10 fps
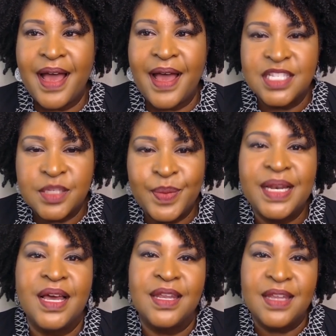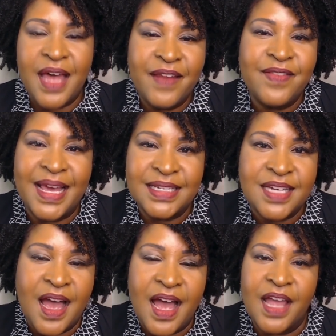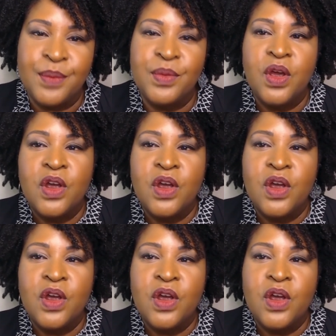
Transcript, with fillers: I spent a lot of that time